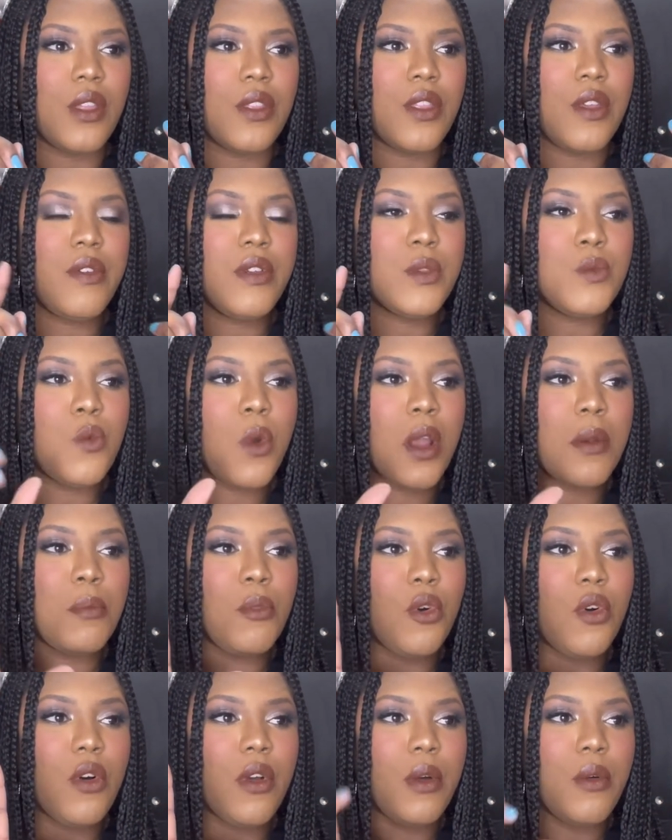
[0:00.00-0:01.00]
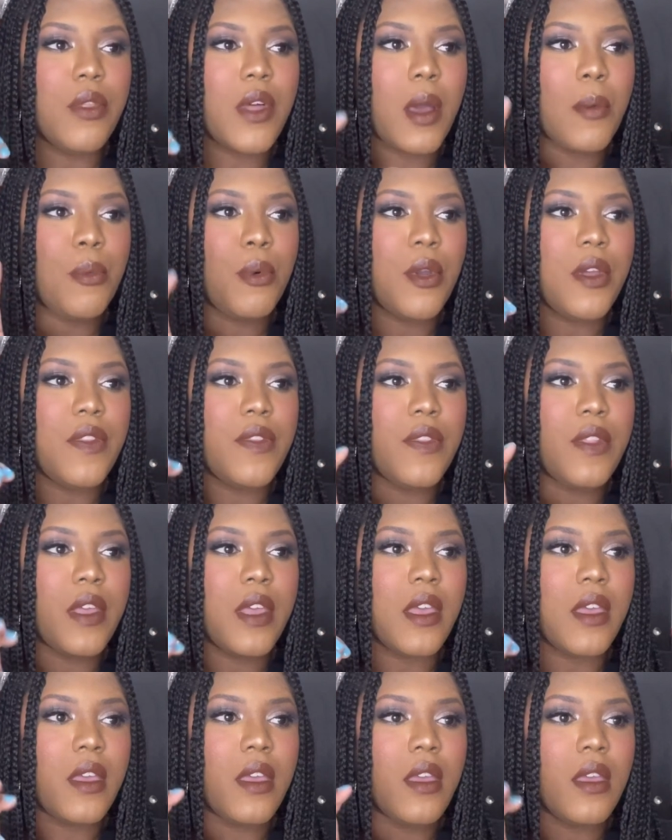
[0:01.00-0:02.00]
there is one more oil that I put in
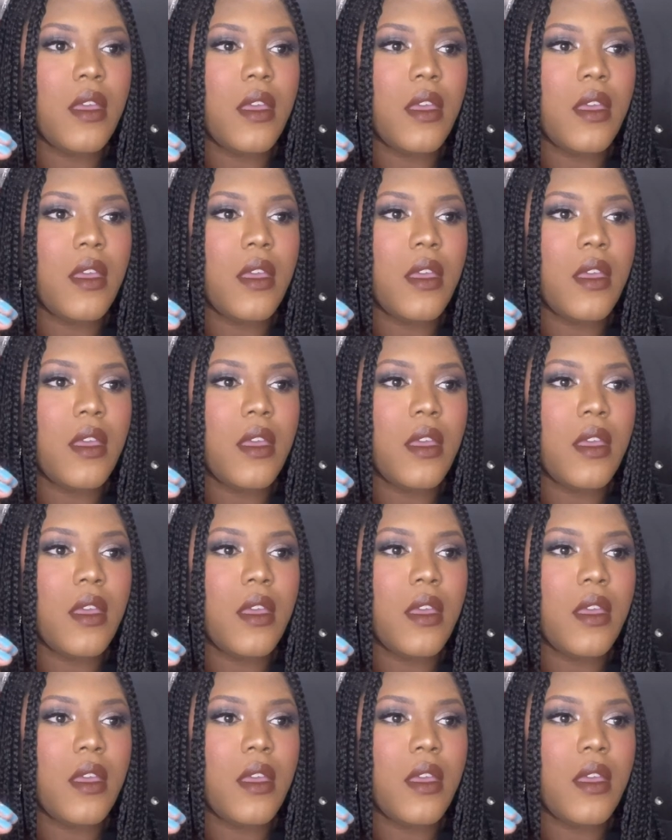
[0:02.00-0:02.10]
there.